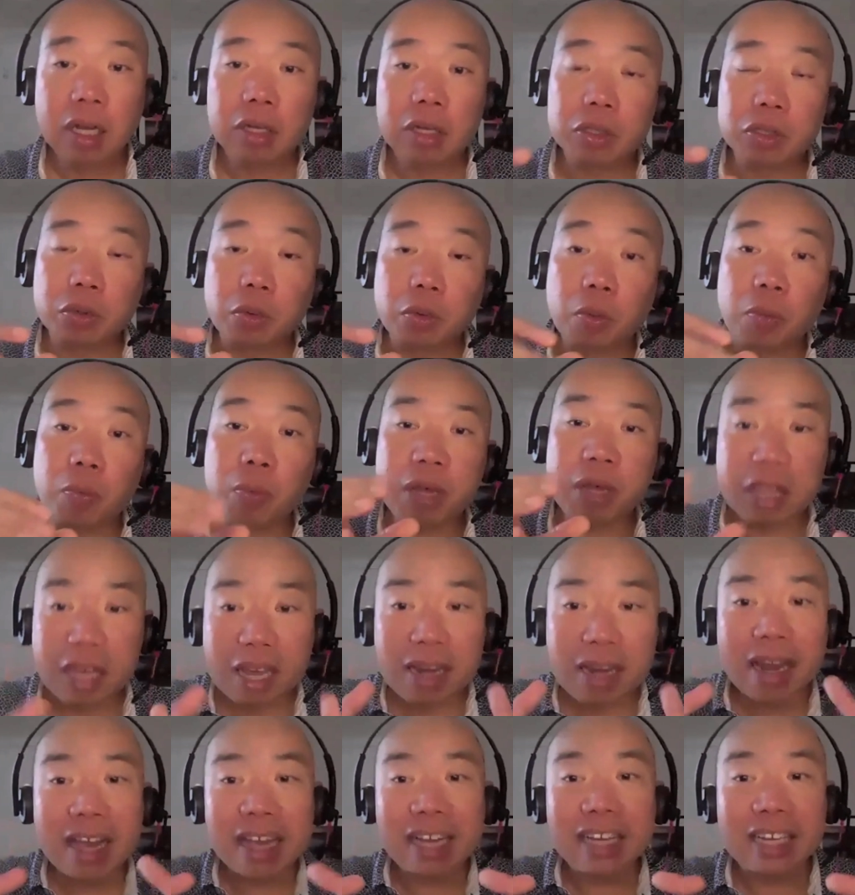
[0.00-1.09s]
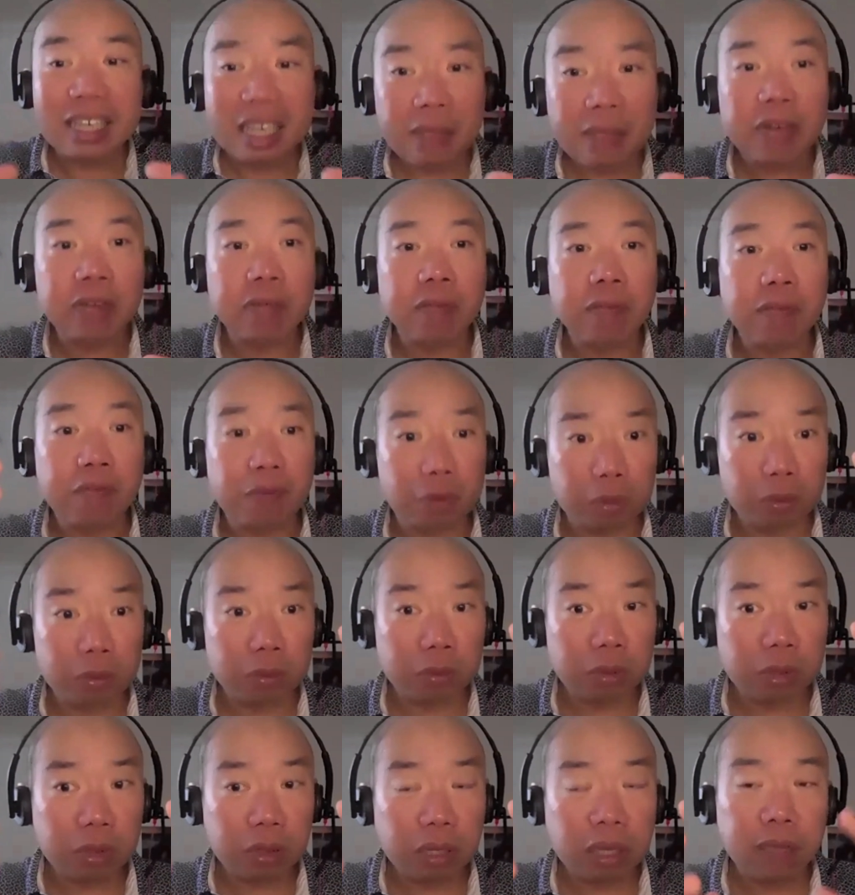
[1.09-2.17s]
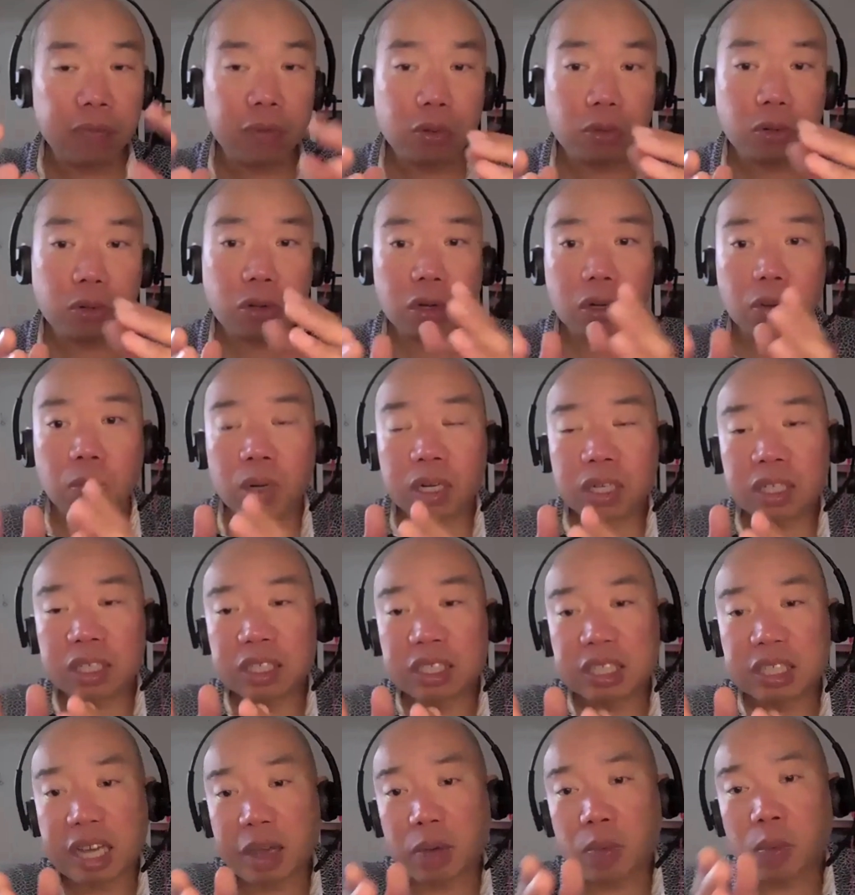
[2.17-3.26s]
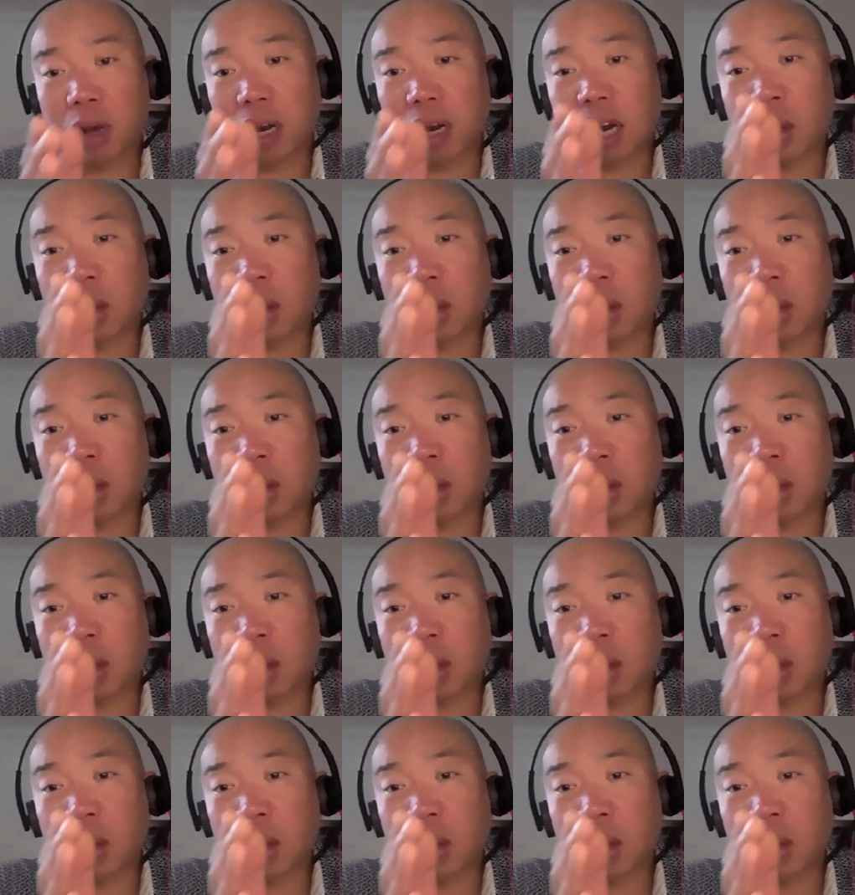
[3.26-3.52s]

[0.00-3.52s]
So within a given food, if you're going to want to say, well, I